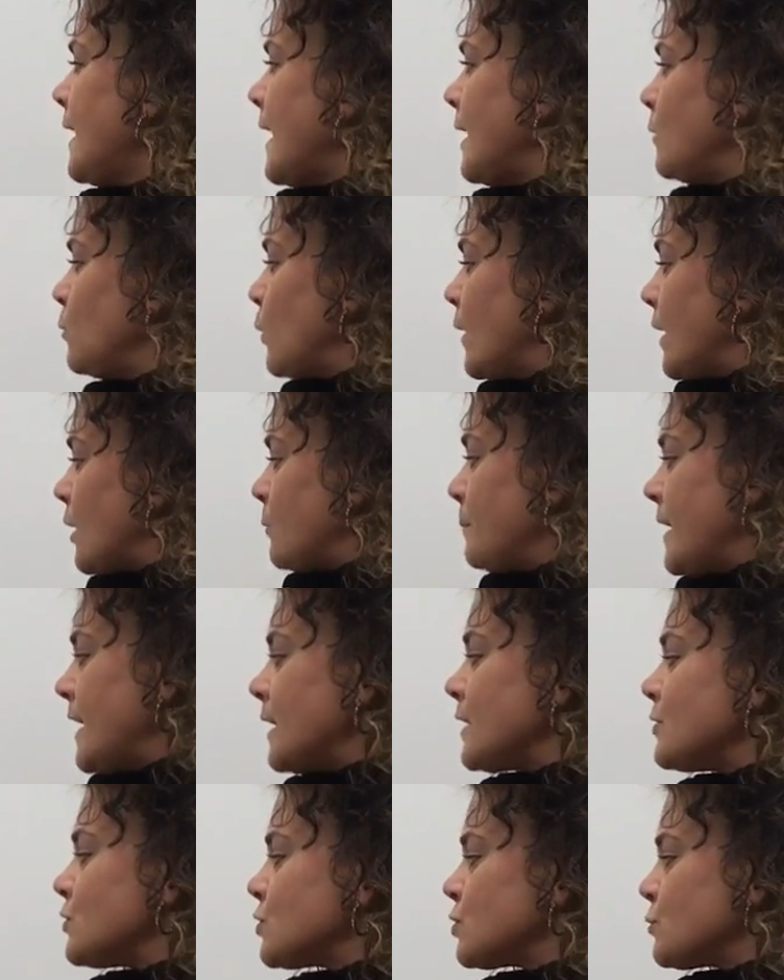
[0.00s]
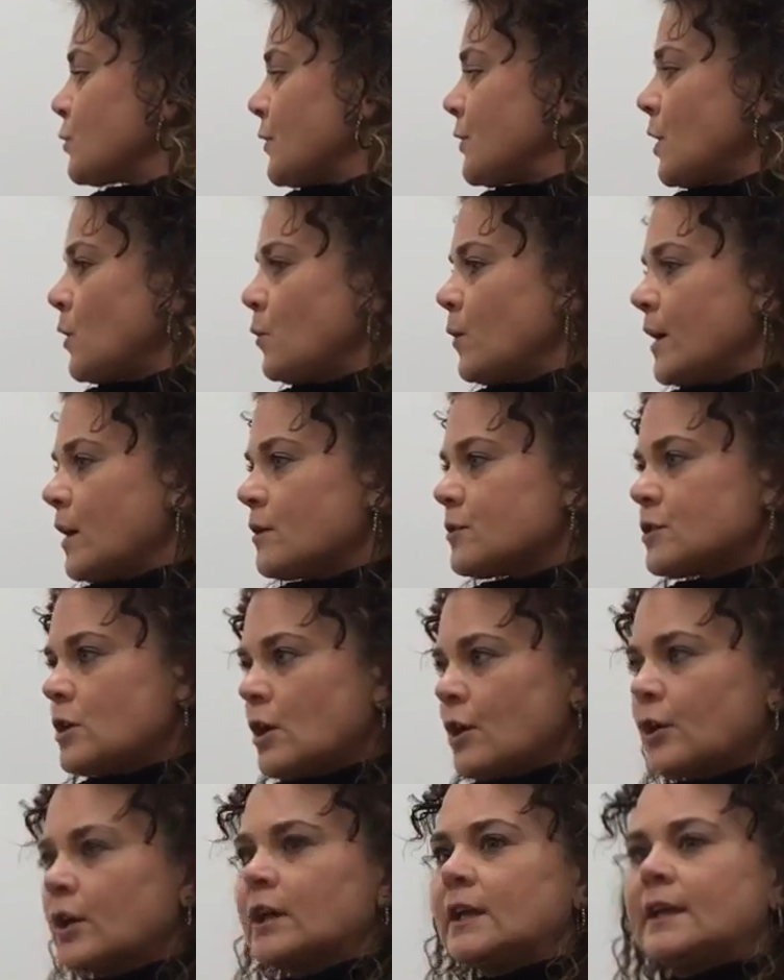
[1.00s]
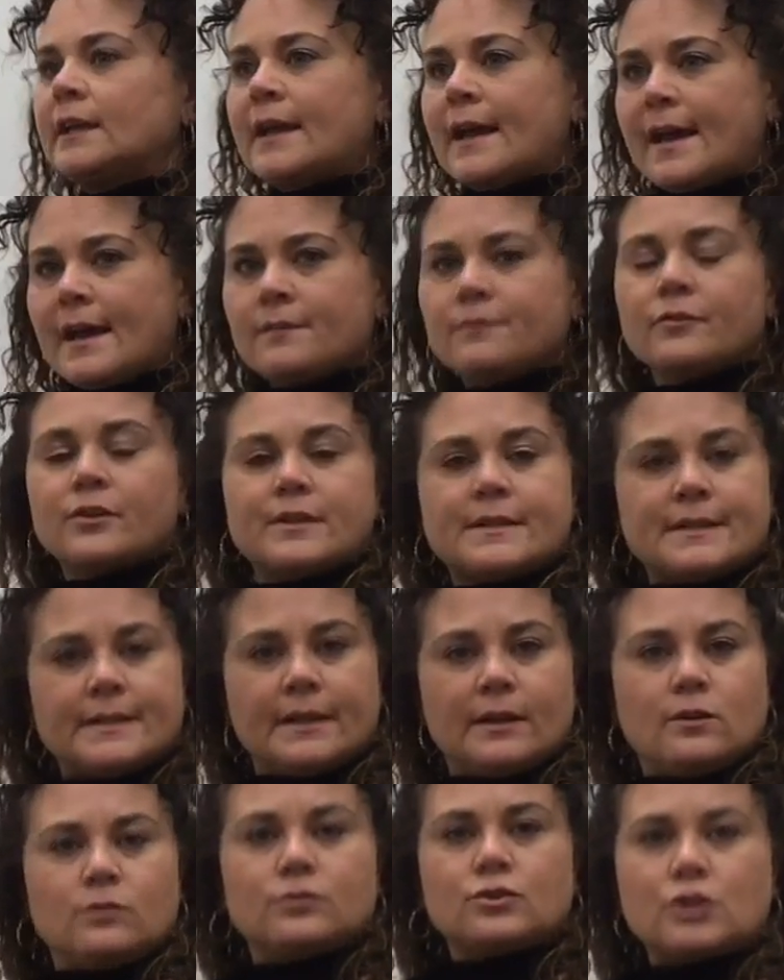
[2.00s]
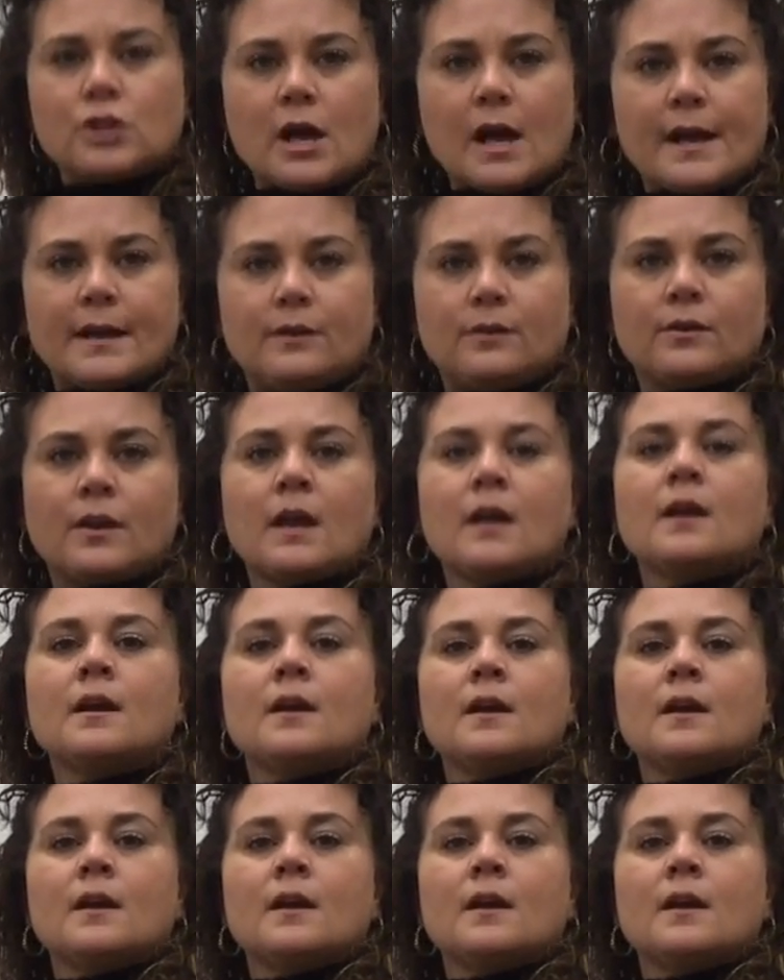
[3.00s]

and we are making sure that we are targeting every single child,